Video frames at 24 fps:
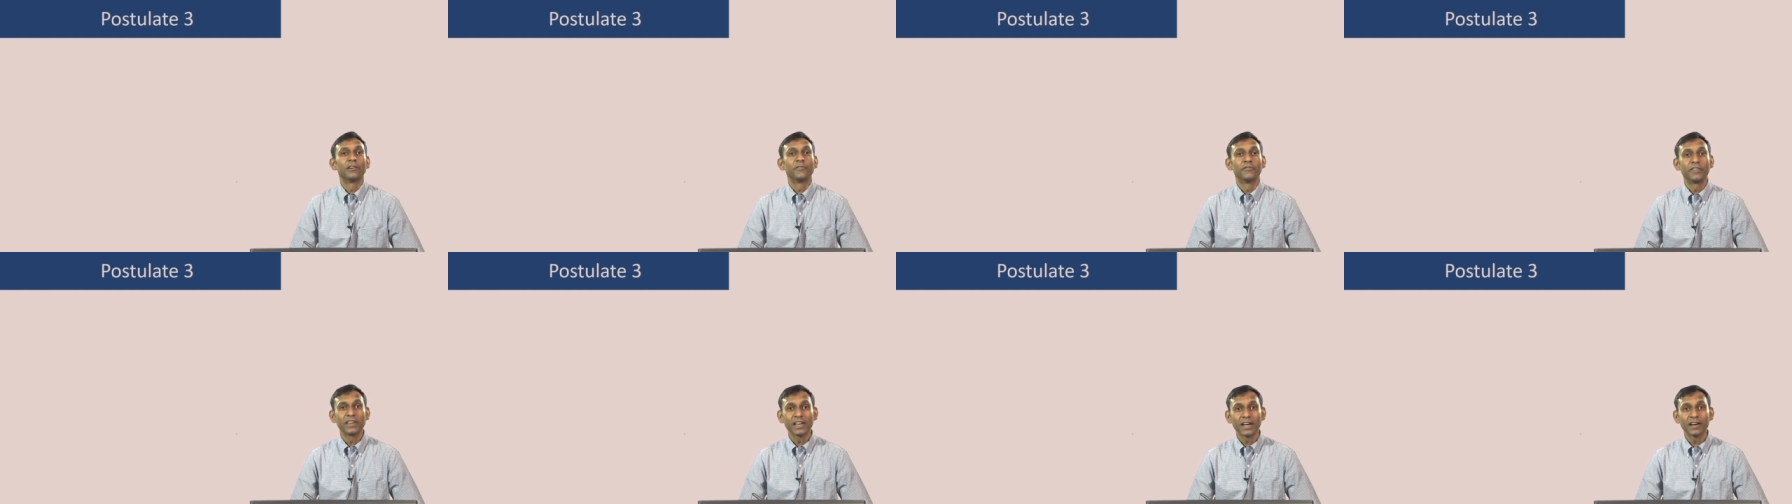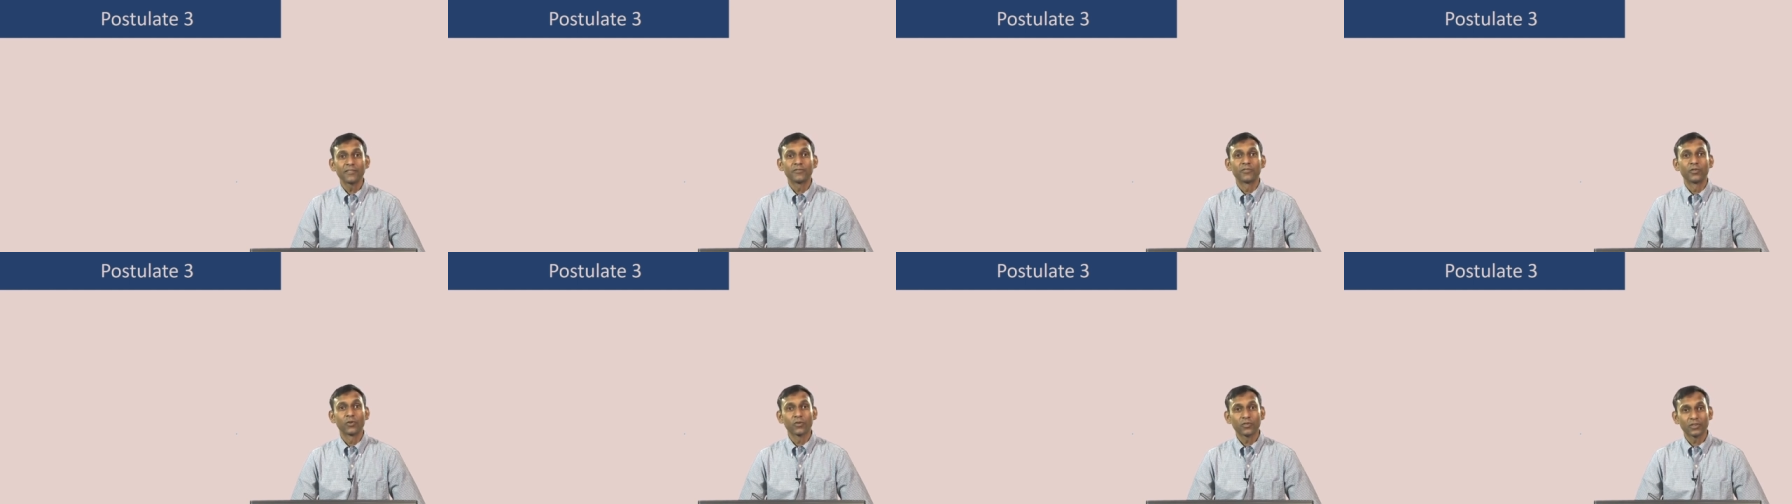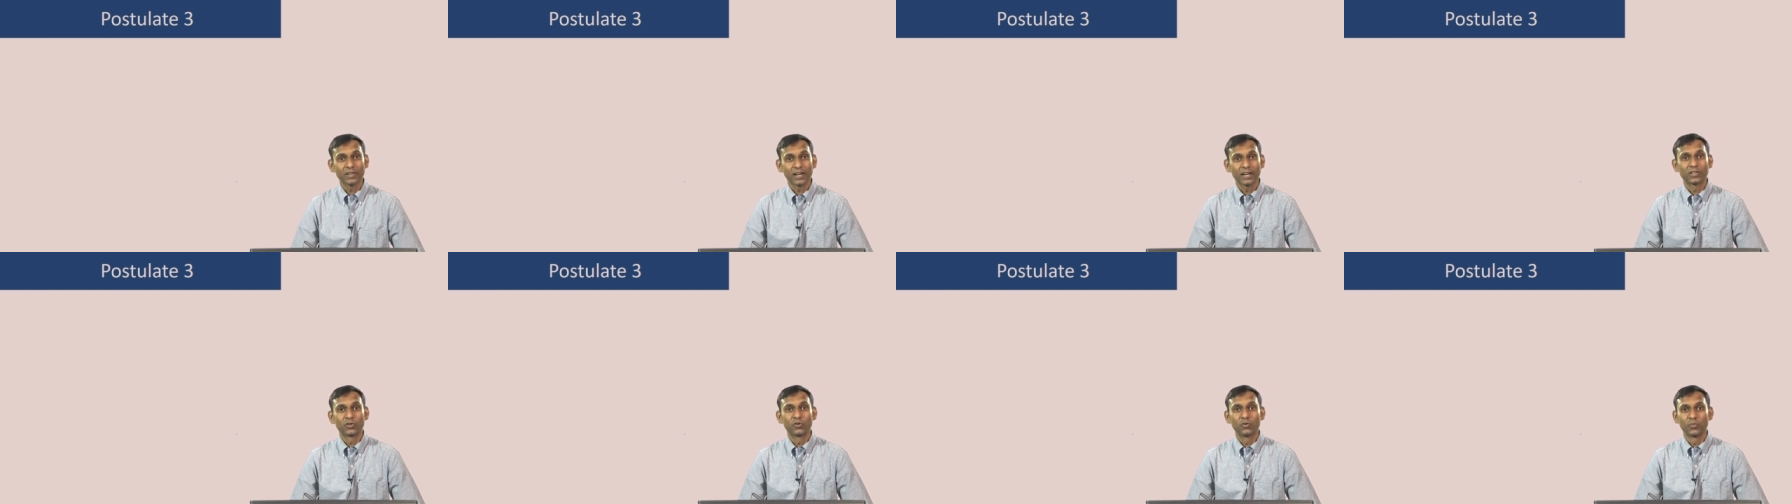We have
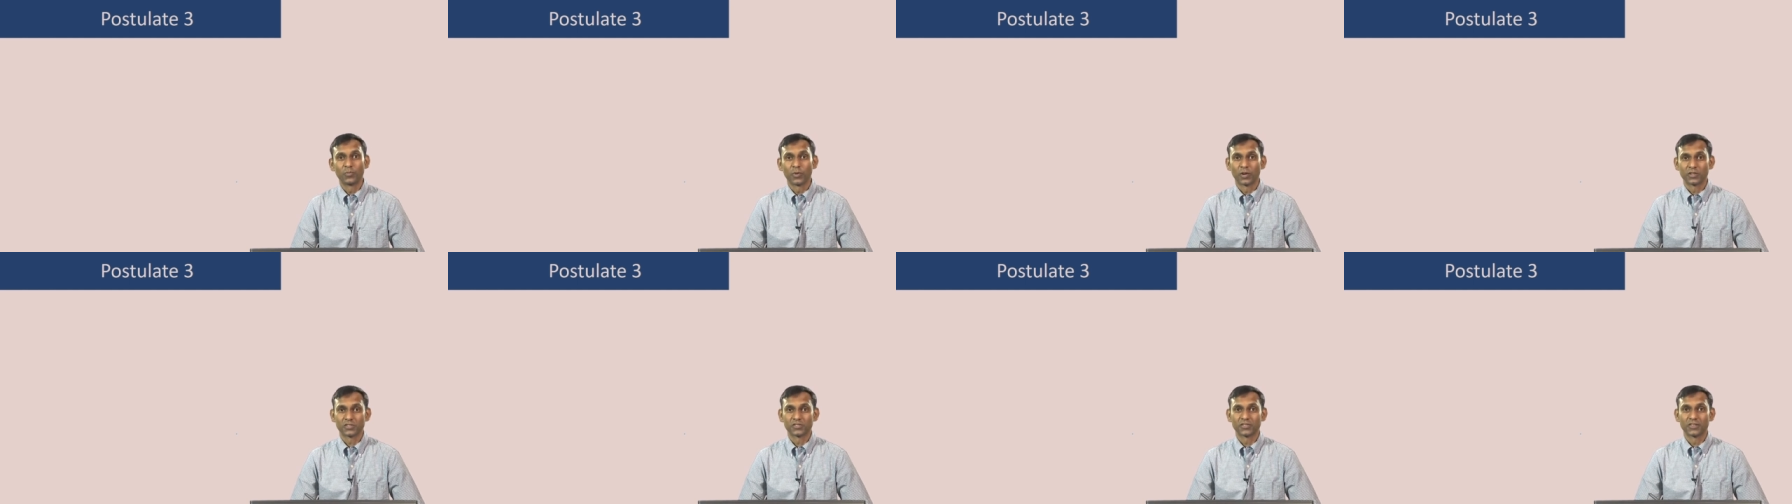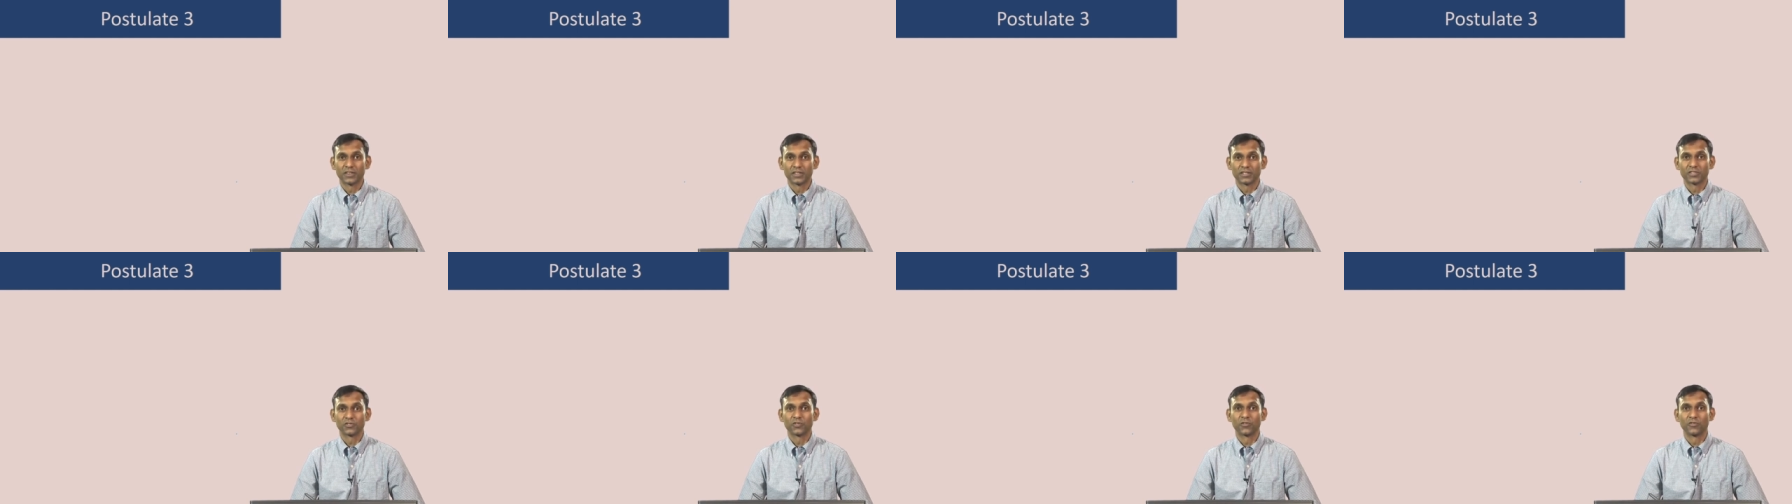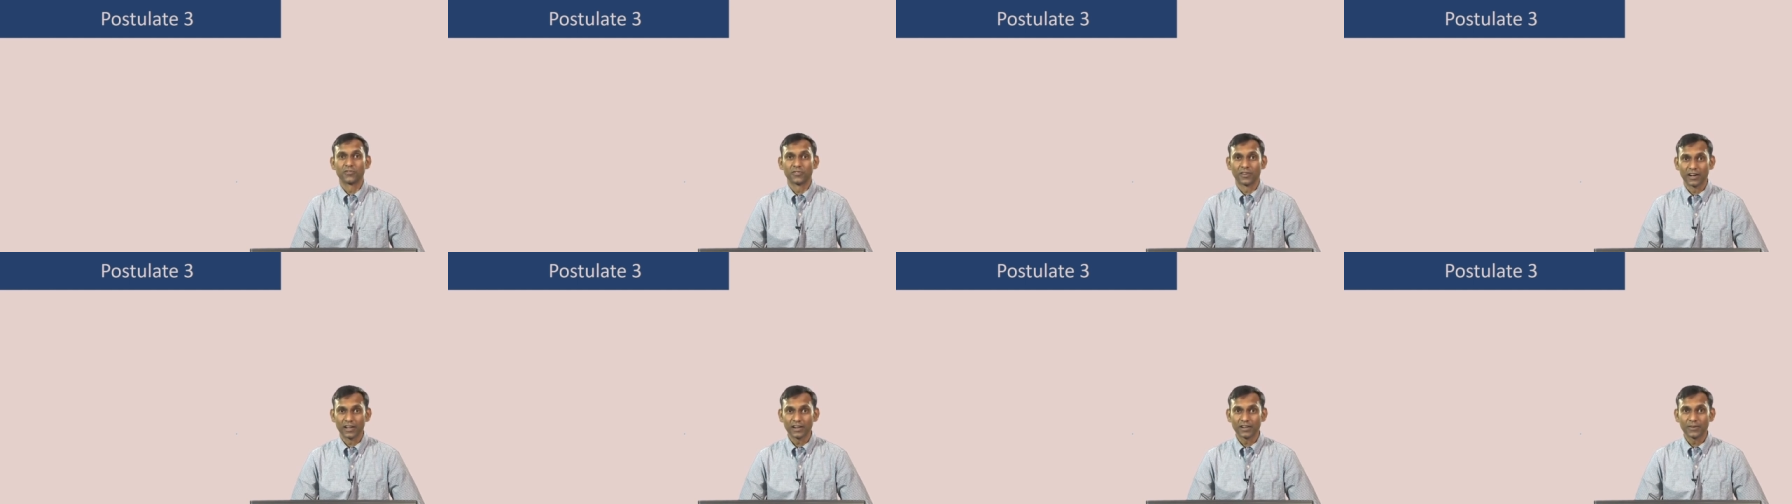looked at 2 postulates so
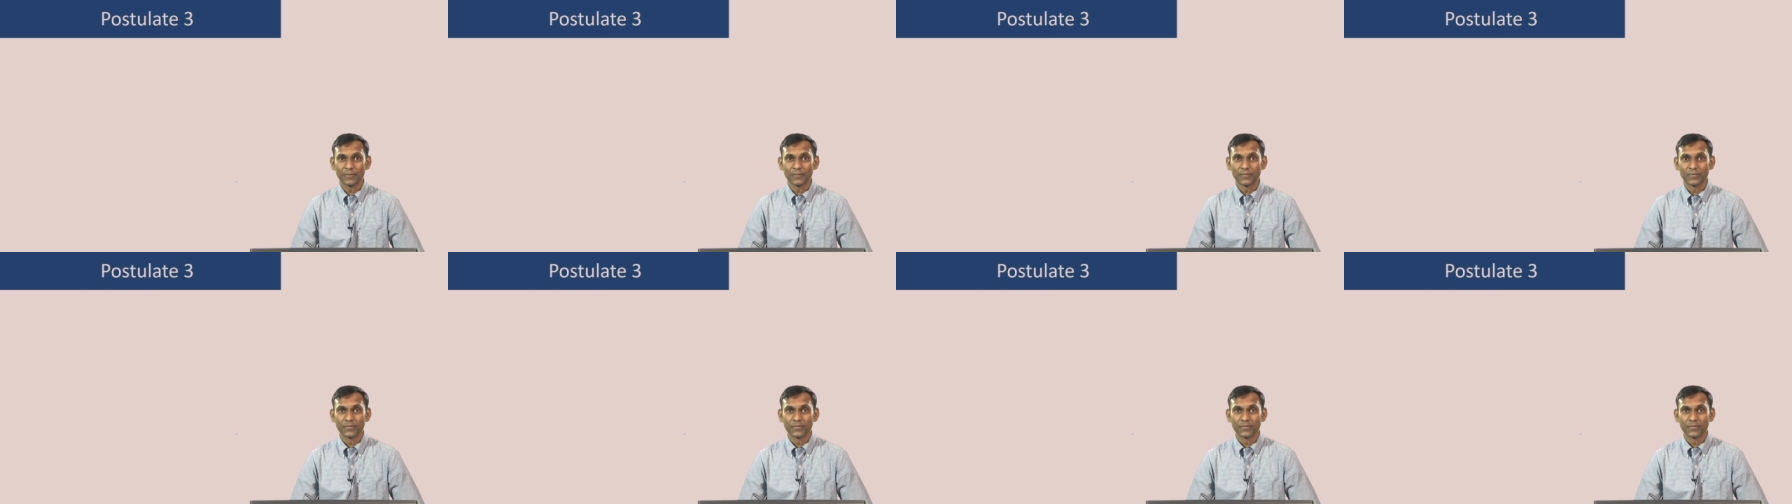far.